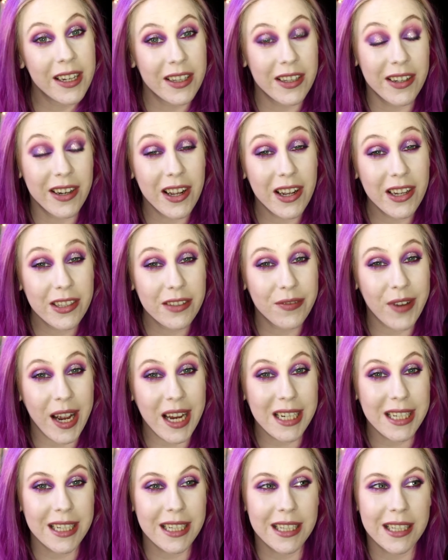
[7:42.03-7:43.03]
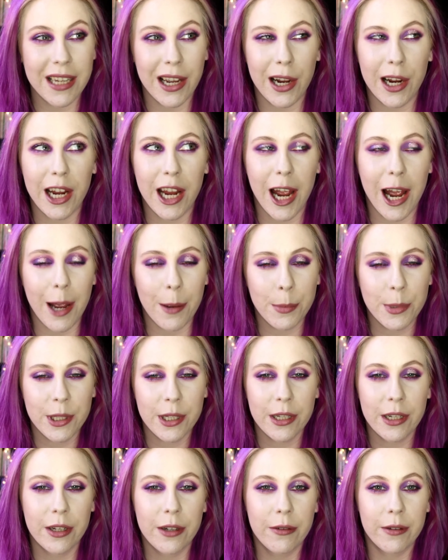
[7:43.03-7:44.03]
The last fact is that I
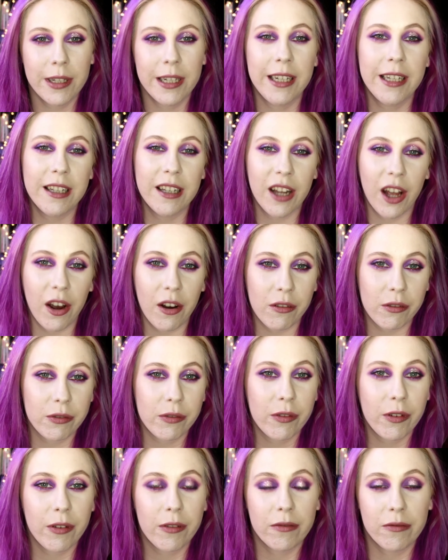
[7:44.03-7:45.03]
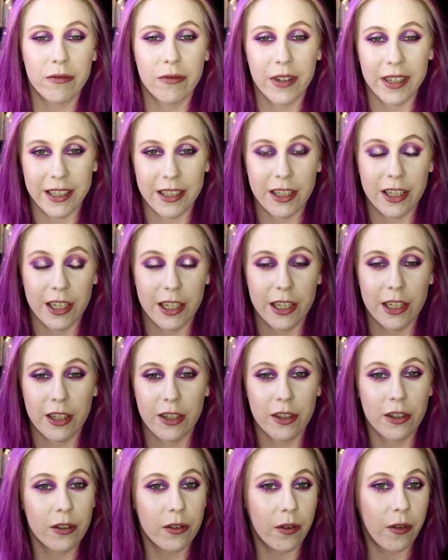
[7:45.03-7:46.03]
absolutely love
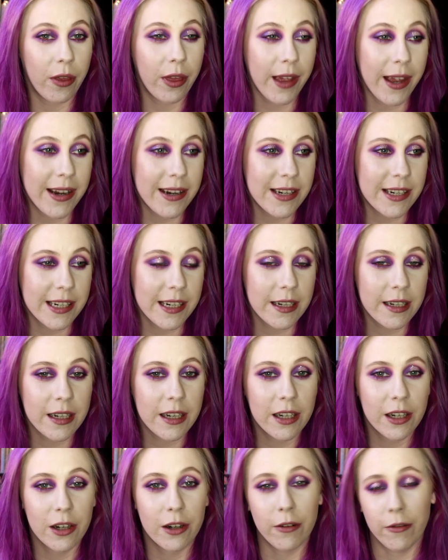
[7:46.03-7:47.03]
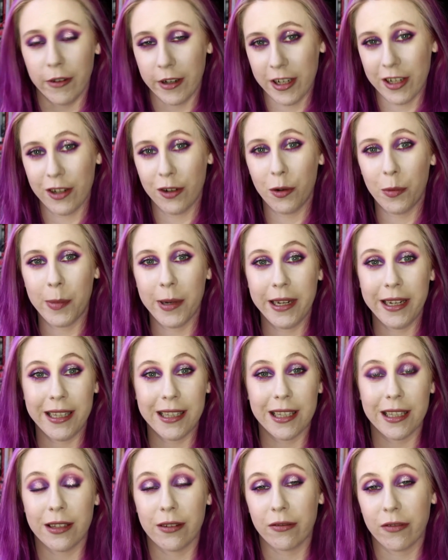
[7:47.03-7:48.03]
vintage, authentic, original
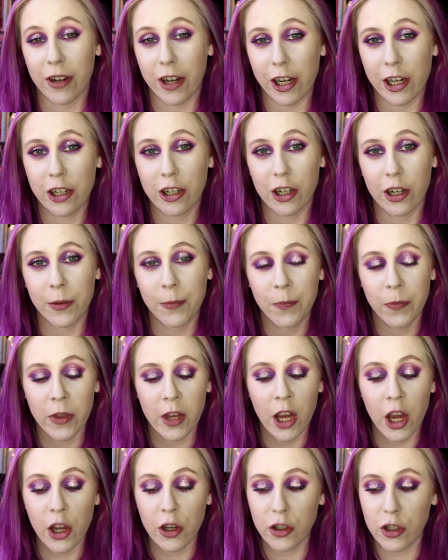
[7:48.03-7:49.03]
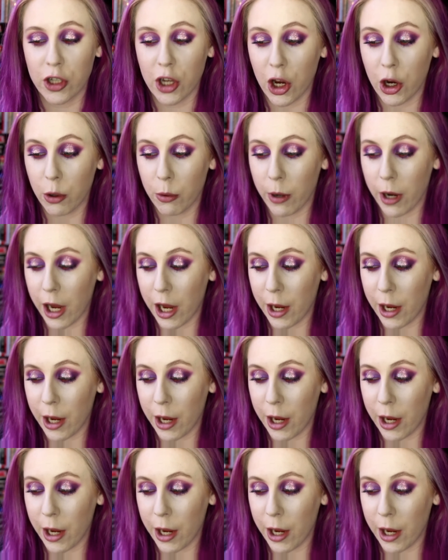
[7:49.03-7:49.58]
pieces of furniture. So